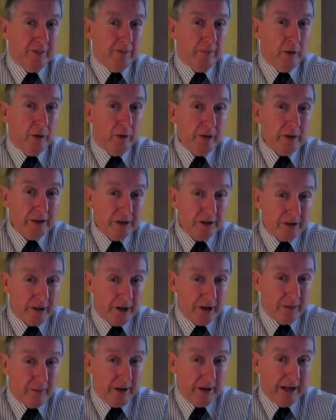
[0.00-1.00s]
points that
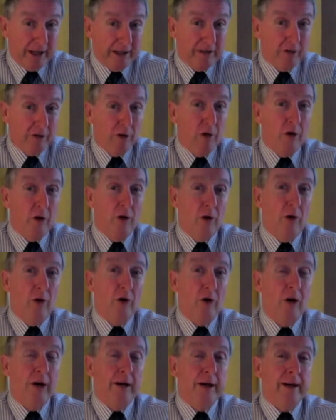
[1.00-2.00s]
are made or